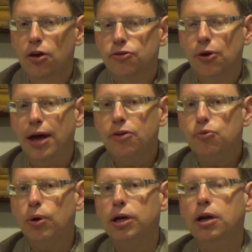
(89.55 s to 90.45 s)
So how does
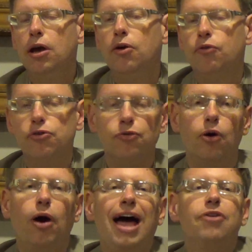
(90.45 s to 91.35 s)
one, first of
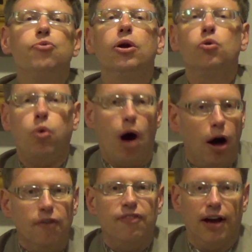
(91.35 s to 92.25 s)
all, how does one
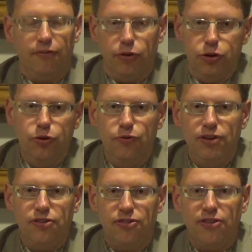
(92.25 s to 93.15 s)
qualify for U
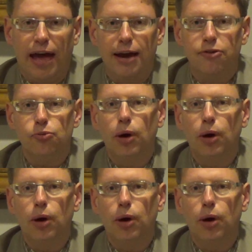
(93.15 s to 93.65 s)
visa status?